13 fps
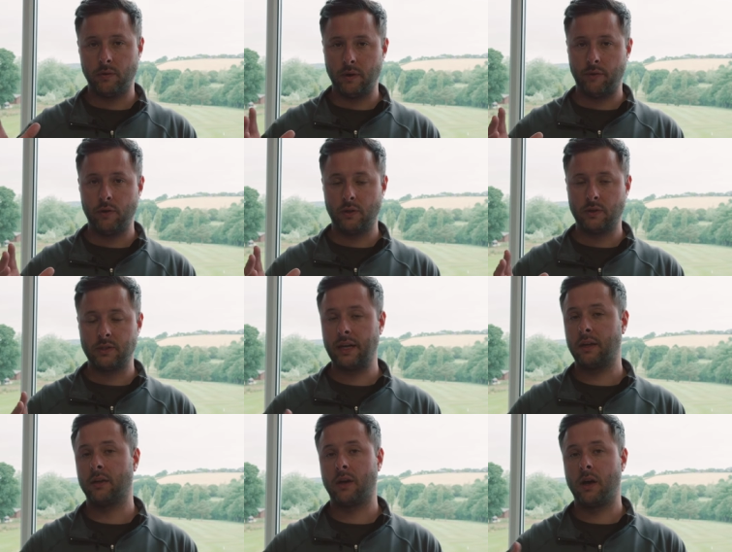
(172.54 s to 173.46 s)
if you could
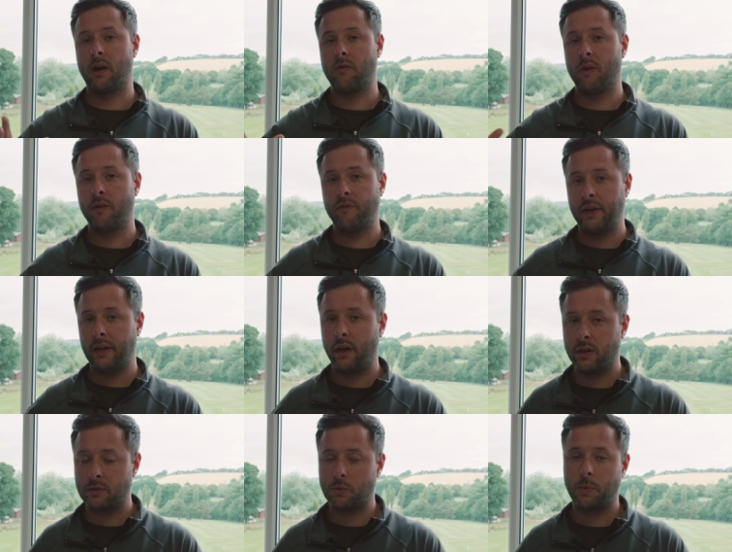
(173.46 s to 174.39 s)
take a look at our other
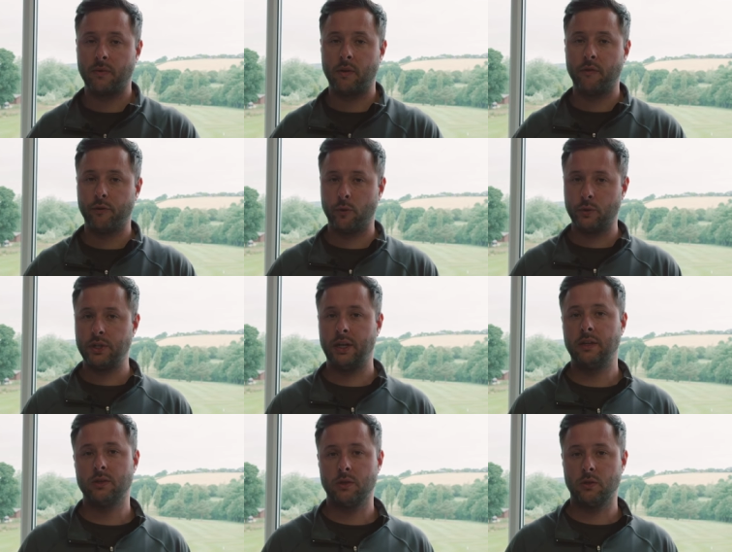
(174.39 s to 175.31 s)
videos where we've done
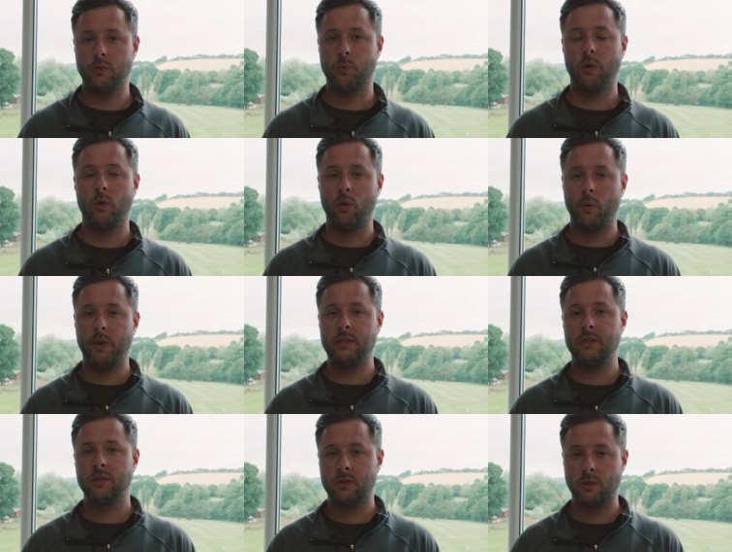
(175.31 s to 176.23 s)
4G installs, we'll
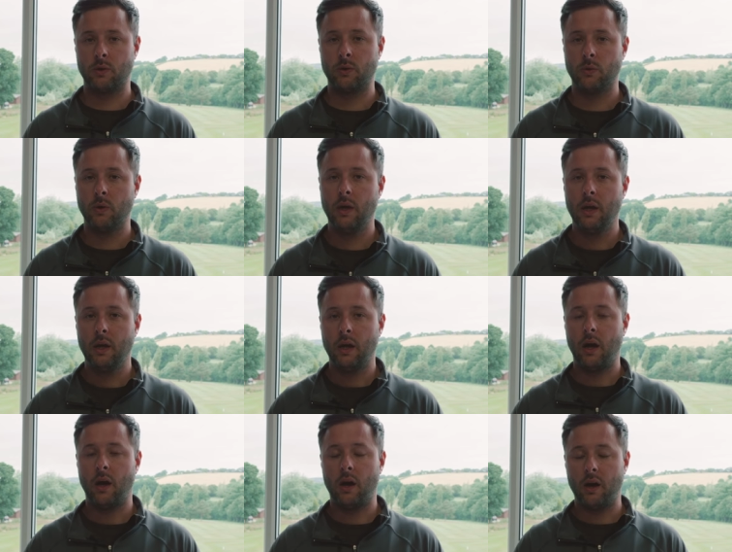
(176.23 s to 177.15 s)
always install
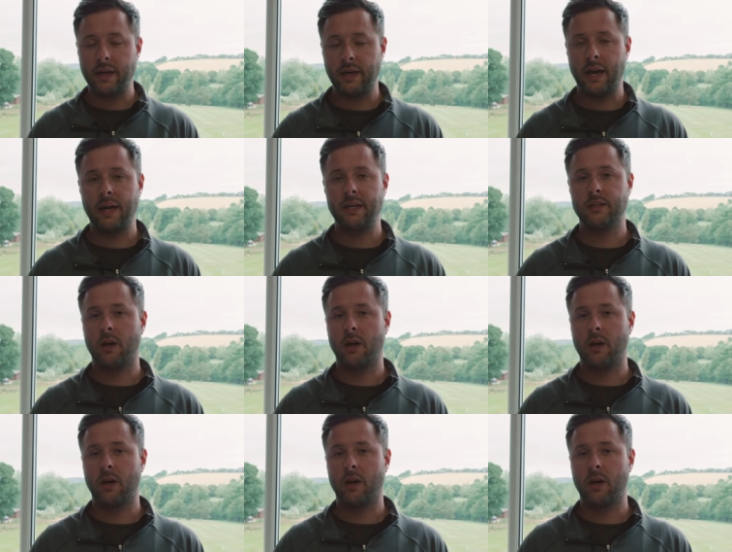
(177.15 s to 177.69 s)
a high gain